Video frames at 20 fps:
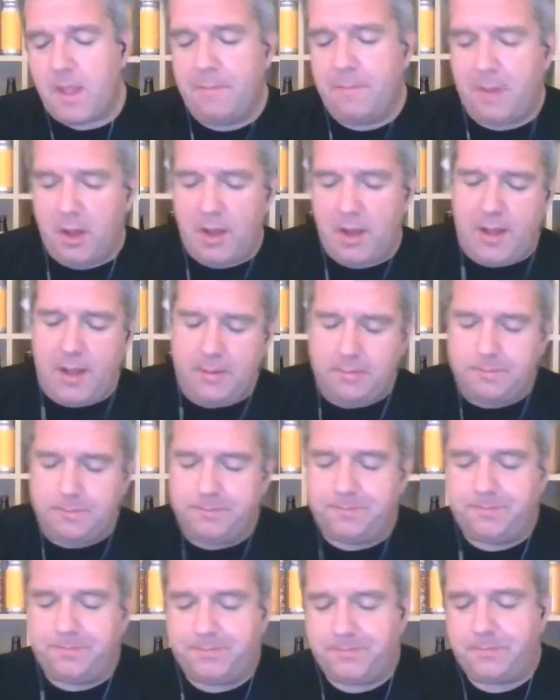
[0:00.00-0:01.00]
But
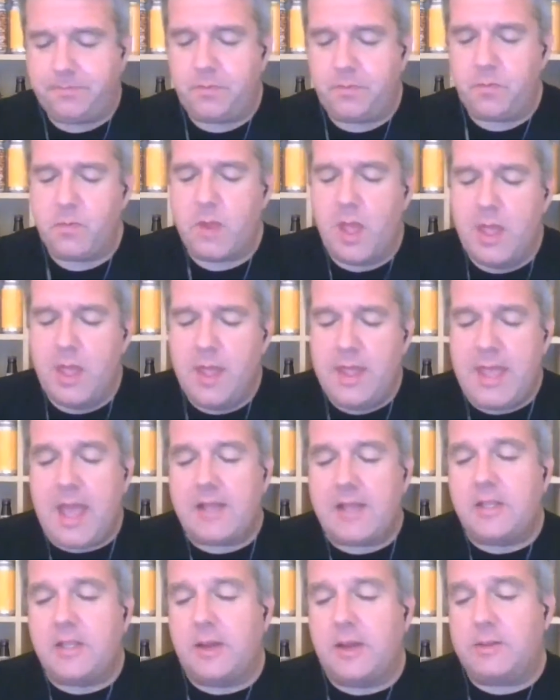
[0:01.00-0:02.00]
um, yeah,
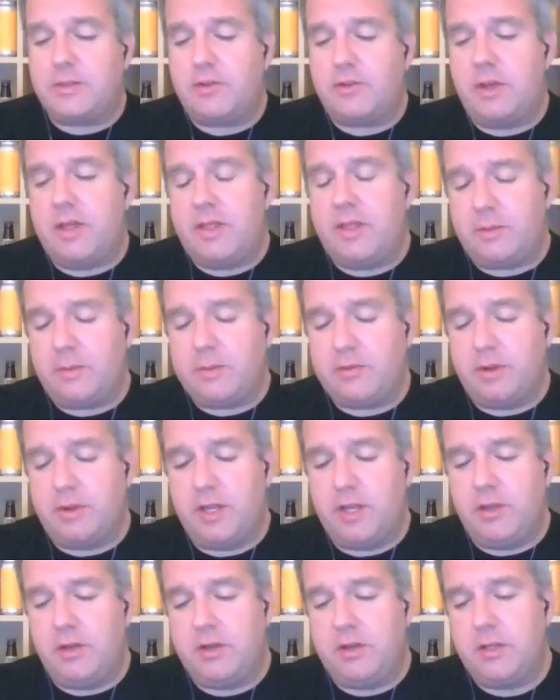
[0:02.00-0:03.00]
so that was really that was
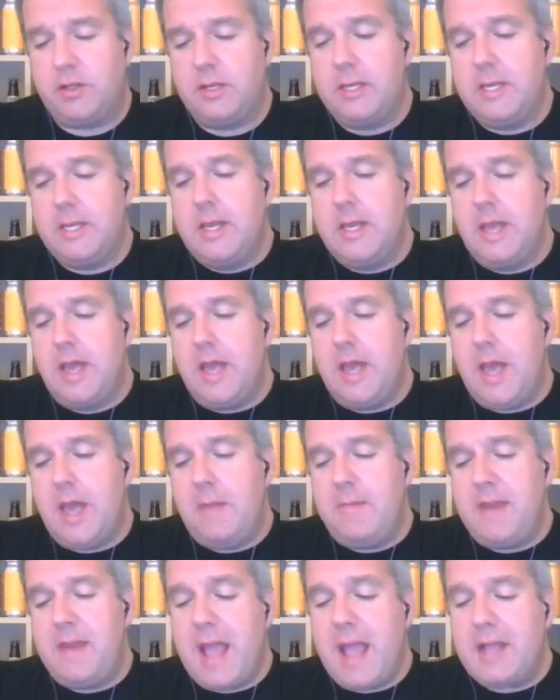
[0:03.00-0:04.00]
really good. Uh,
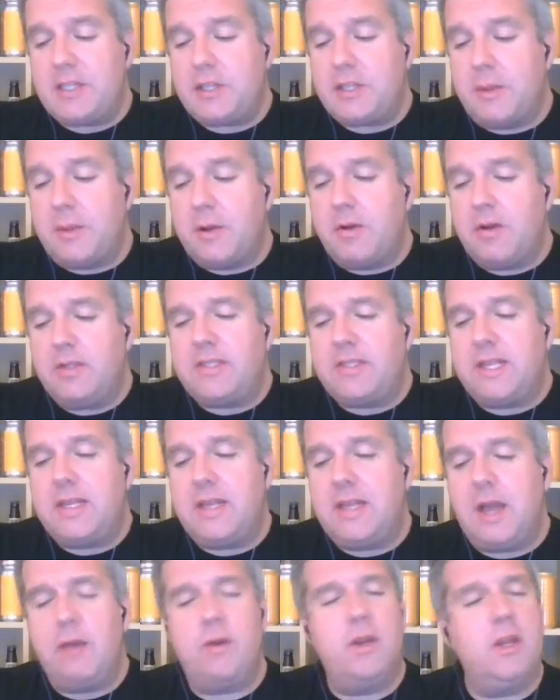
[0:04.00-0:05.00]
next up, I'm gonna say
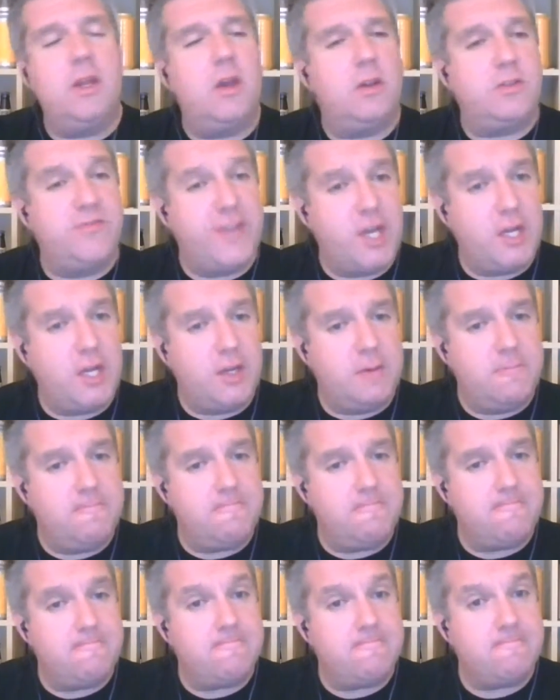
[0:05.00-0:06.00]
I'm gonna go to Verdant.
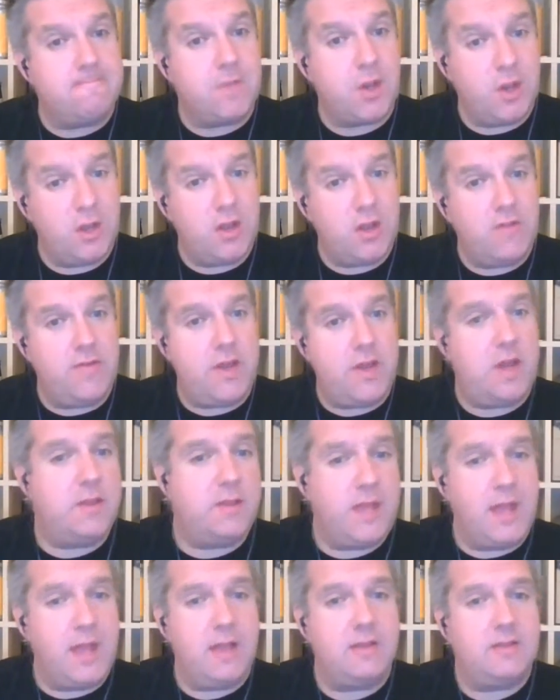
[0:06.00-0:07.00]

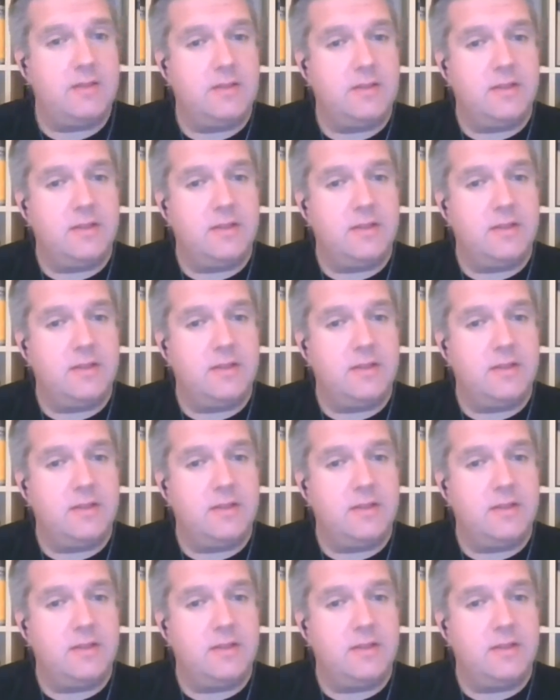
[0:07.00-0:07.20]
Verdant, yeah